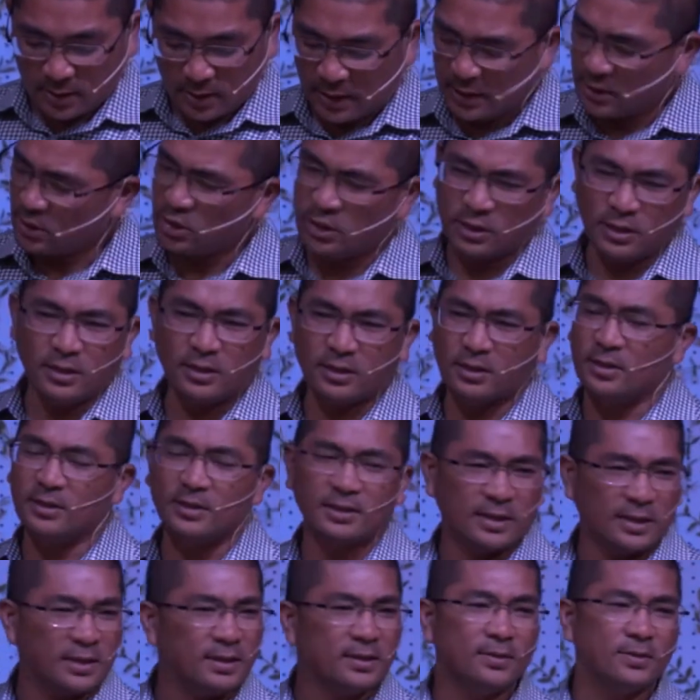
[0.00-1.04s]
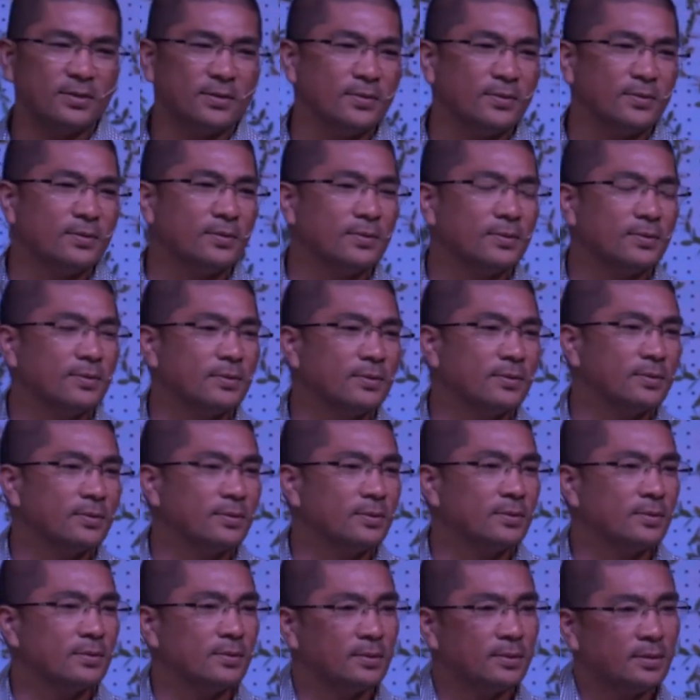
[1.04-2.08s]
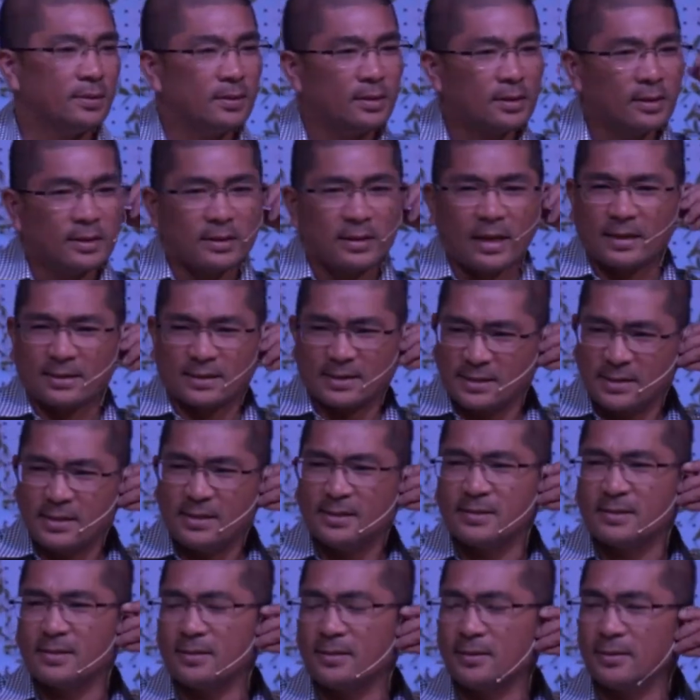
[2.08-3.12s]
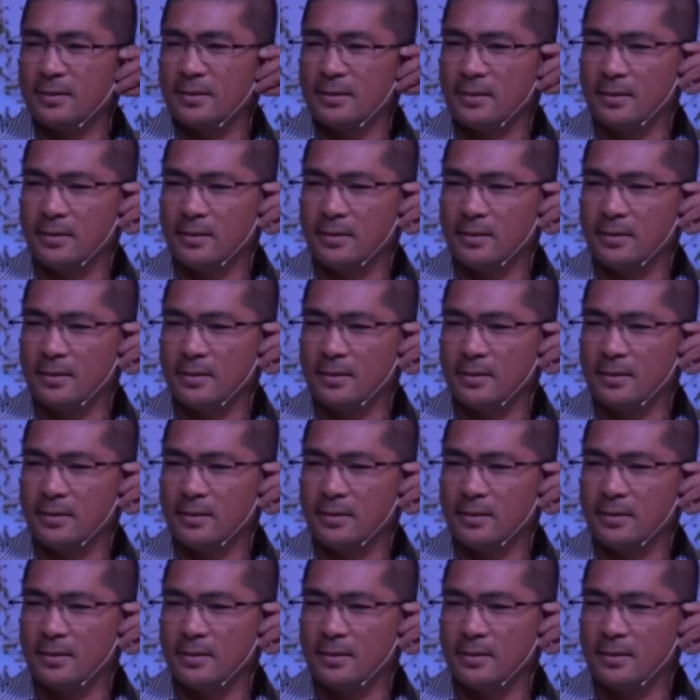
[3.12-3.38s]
And she didn't continue that season